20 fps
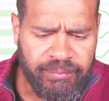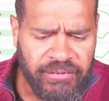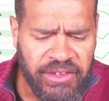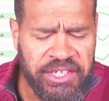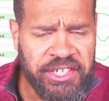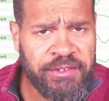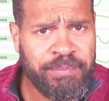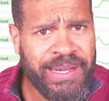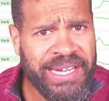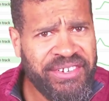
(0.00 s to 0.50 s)

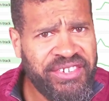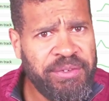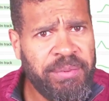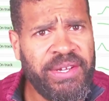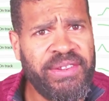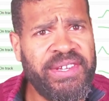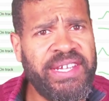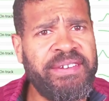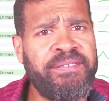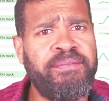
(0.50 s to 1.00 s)
especially
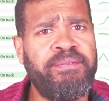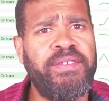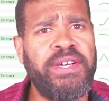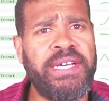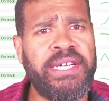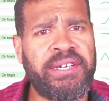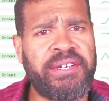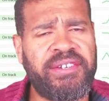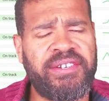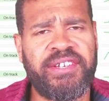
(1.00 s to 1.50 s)
when they're
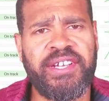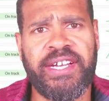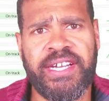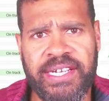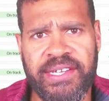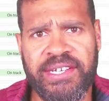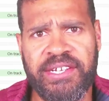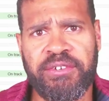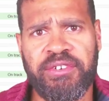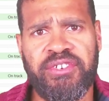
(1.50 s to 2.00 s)
first
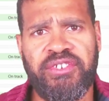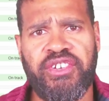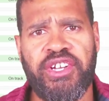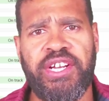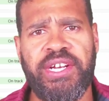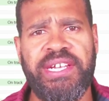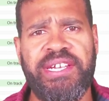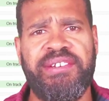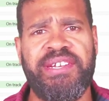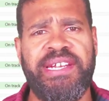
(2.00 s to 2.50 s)
starting those
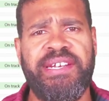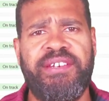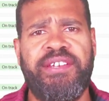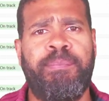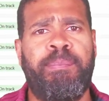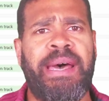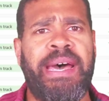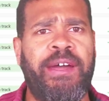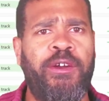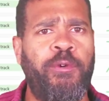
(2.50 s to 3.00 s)
journeys into
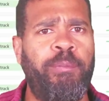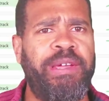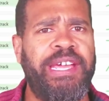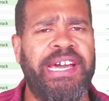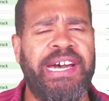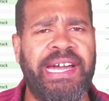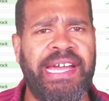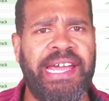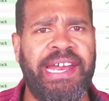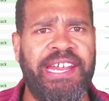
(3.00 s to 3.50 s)
Power B
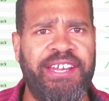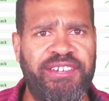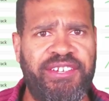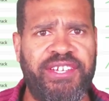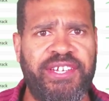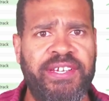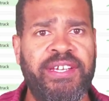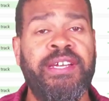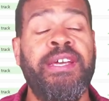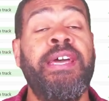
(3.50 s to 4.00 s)
I and
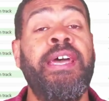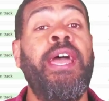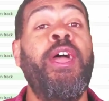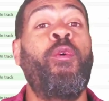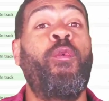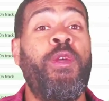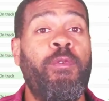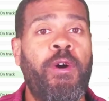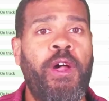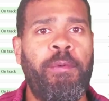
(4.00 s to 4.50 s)
into,
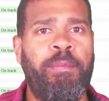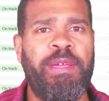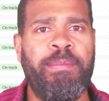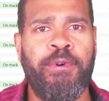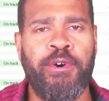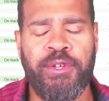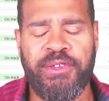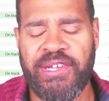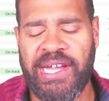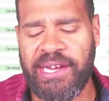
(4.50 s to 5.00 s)
we want to be
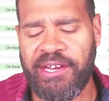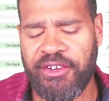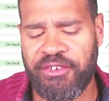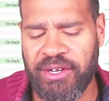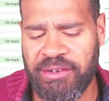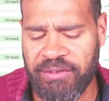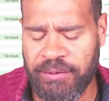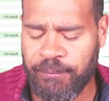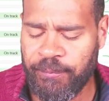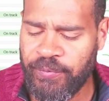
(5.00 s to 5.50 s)
more
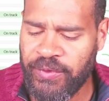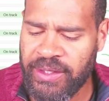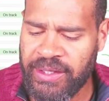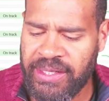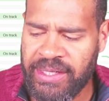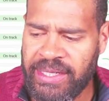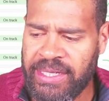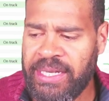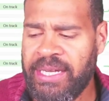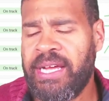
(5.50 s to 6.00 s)
data-driven.
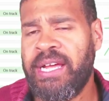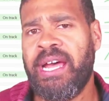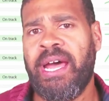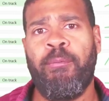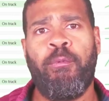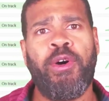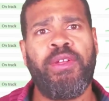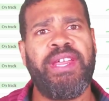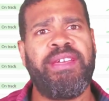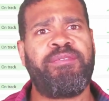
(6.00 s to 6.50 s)
And
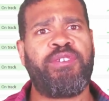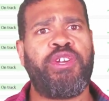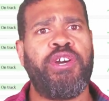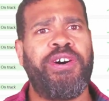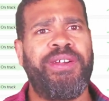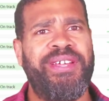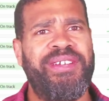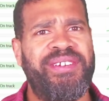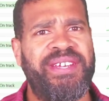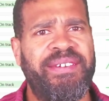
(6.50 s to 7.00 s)
what they've
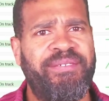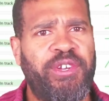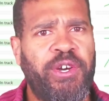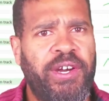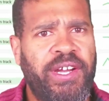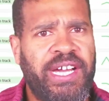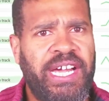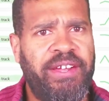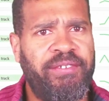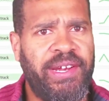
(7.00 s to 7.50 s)
got is they've
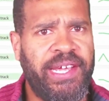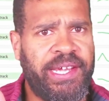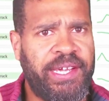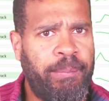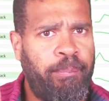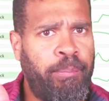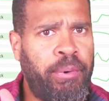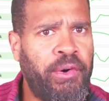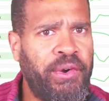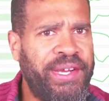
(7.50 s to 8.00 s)
got kind of like a
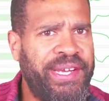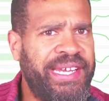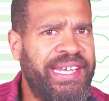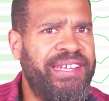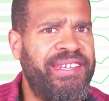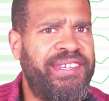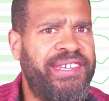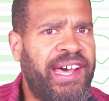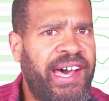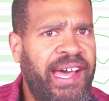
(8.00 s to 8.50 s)

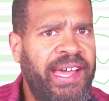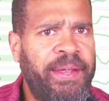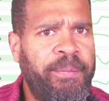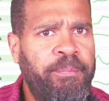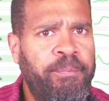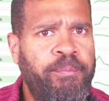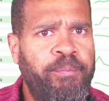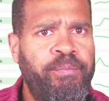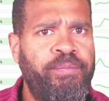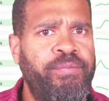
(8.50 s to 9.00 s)

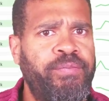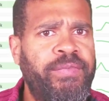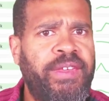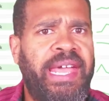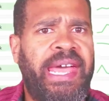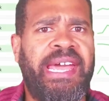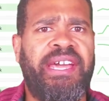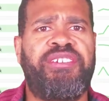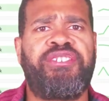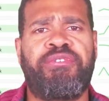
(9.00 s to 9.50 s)
point-in-time
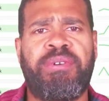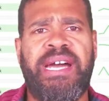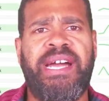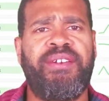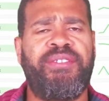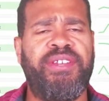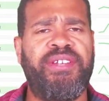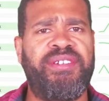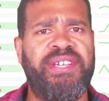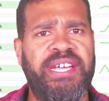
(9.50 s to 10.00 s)

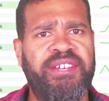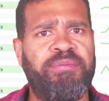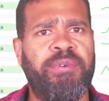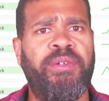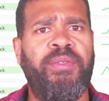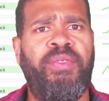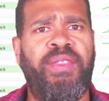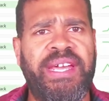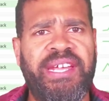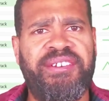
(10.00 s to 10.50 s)
extract that says,
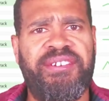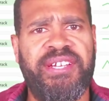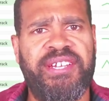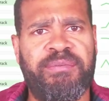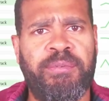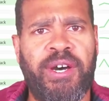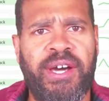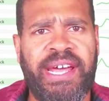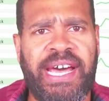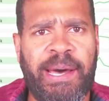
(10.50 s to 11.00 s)
well, this is
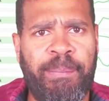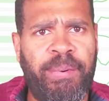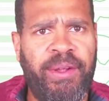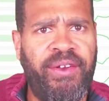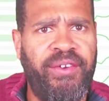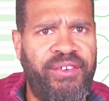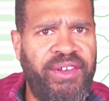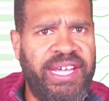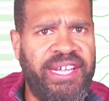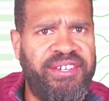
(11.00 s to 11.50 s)
what
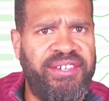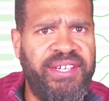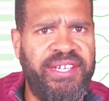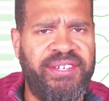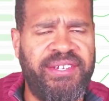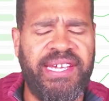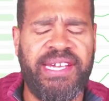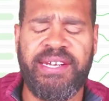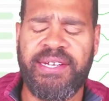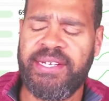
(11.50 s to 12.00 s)
happened, this
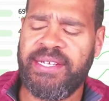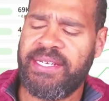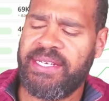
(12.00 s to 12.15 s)
is it.